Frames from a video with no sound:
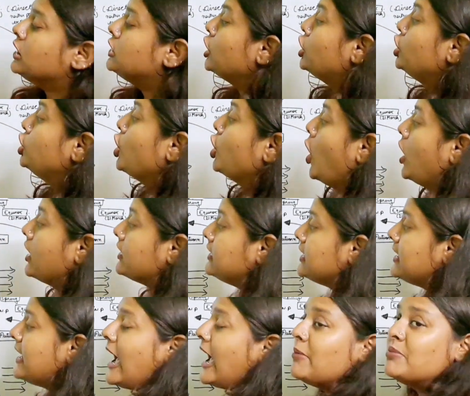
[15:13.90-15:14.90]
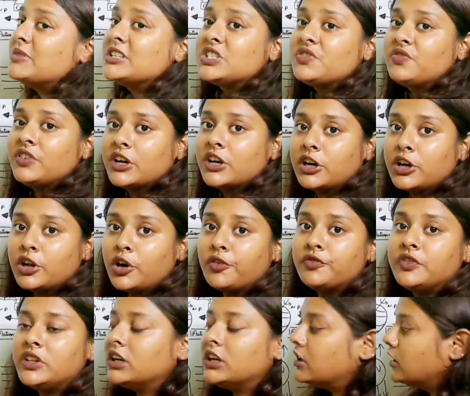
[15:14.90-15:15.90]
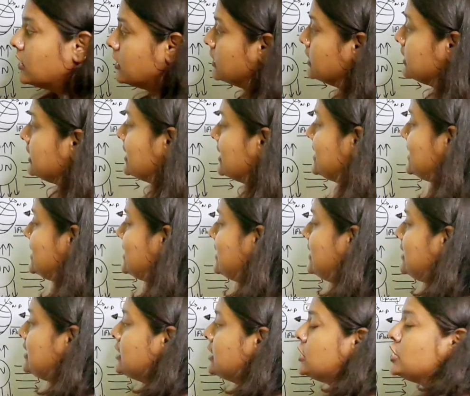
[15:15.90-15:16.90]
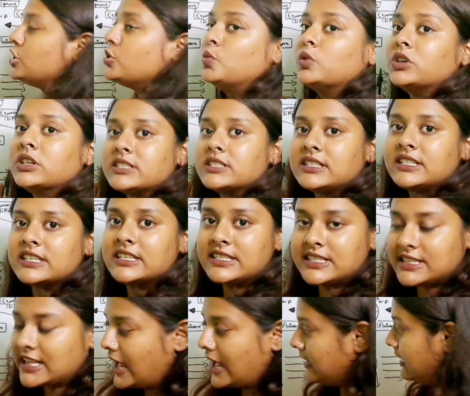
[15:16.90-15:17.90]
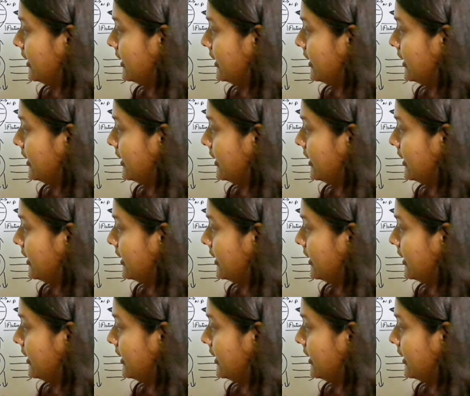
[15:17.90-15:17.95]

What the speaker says: the northern hemisphere of the earth is tilted towards the sun.